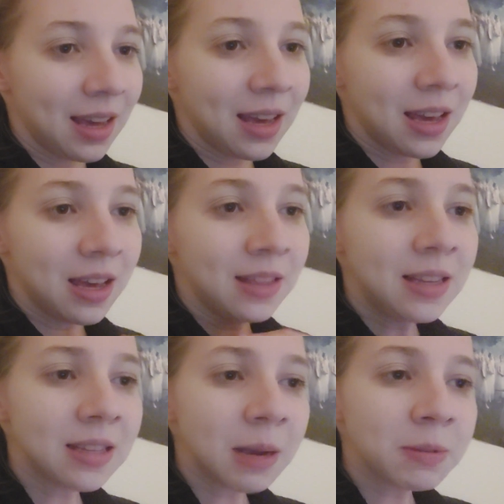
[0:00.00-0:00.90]

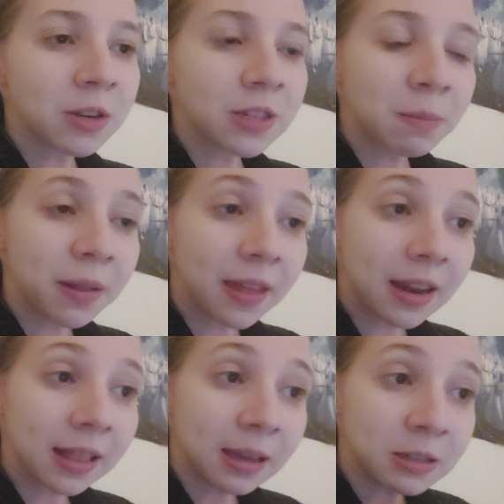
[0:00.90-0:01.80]
These types are
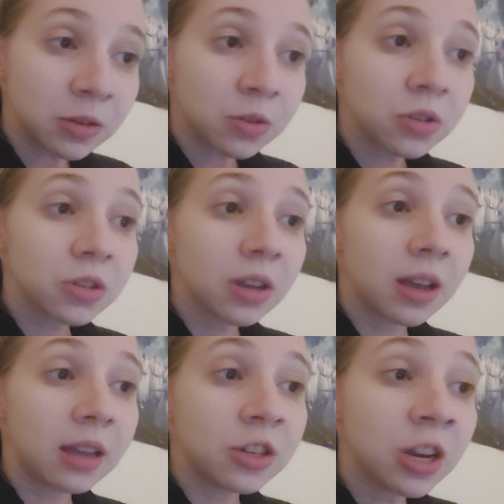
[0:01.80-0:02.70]
sympathetic listeners,
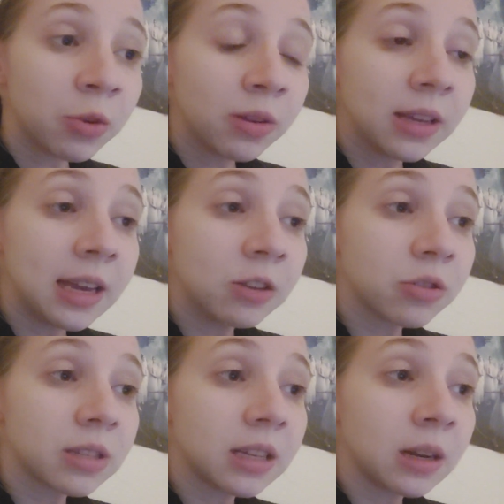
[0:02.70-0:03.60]
generally
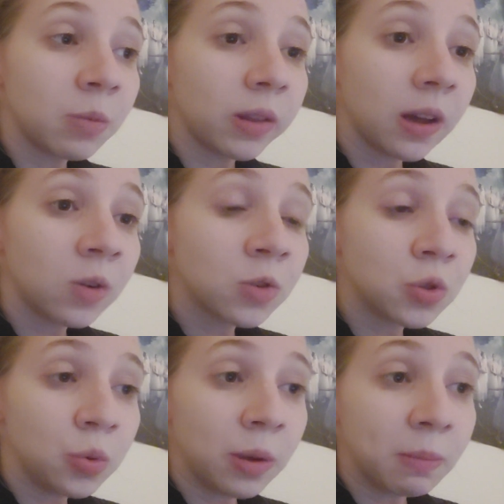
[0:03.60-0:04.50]
interested in what others
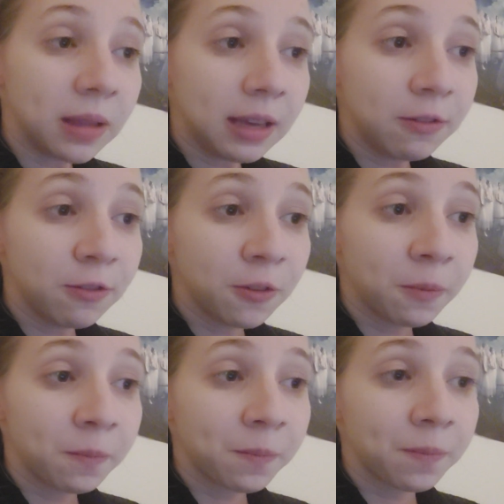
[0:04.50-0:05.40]
do and believe.
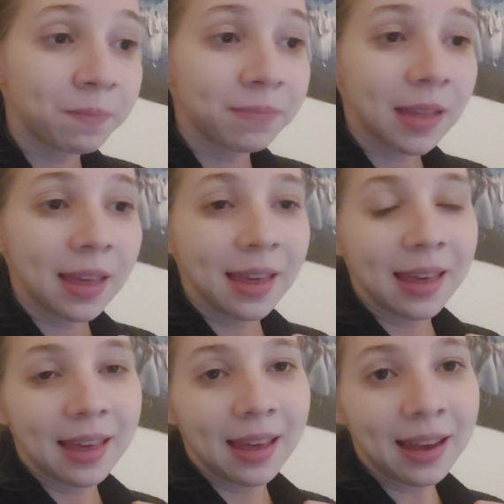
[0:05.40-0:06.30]

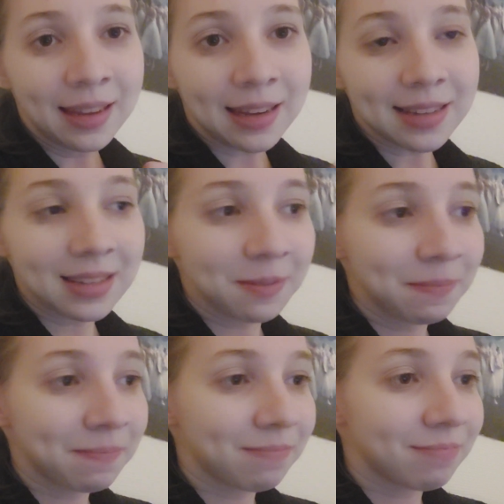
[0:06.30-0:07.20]
And yes,
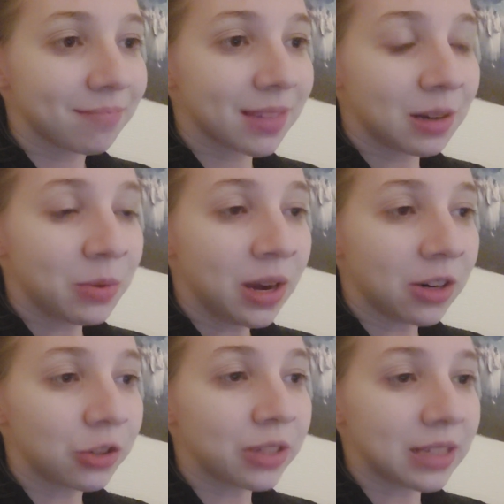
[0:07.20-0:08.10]
we are
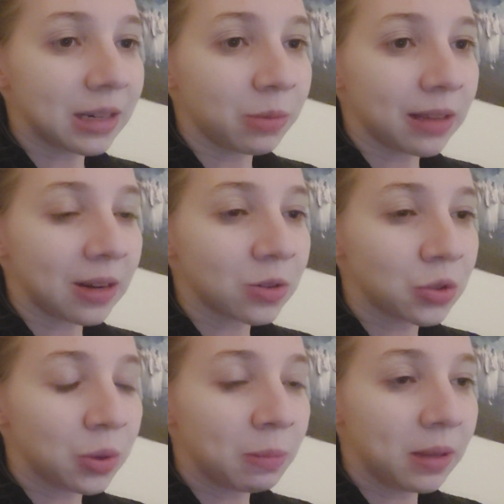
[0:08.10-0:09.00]
interested in what others
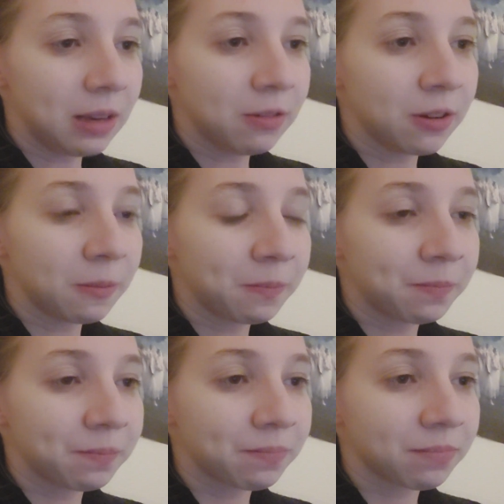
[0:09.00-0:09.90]
do and believe.
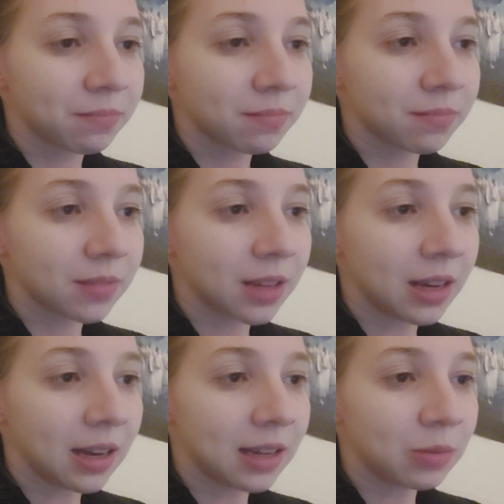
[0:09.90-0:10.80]

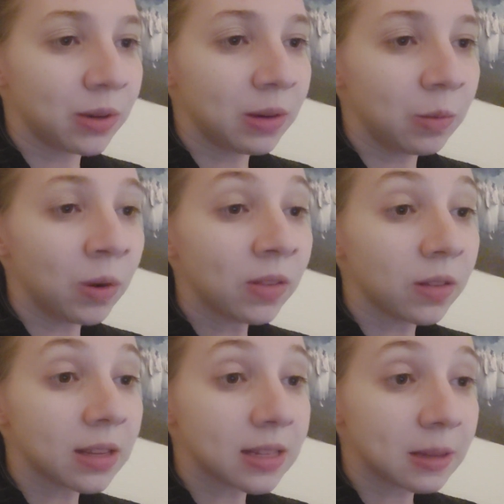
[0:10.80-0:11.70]
And we want
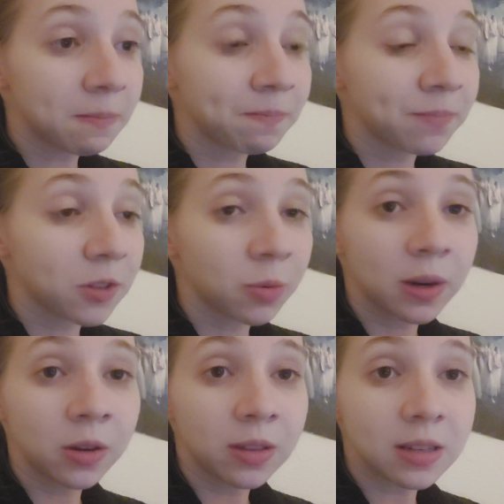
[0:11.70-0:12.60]
to listen, so
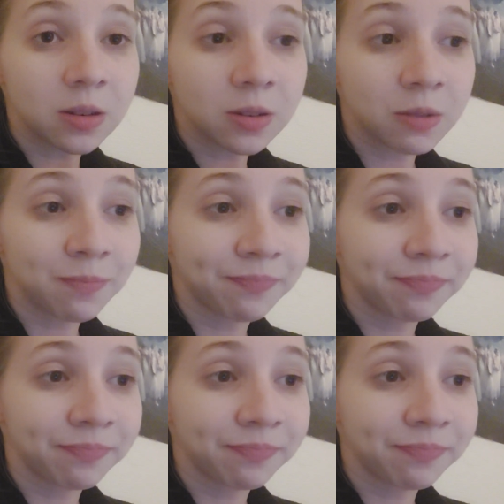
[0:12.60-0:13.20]
we're good listeners.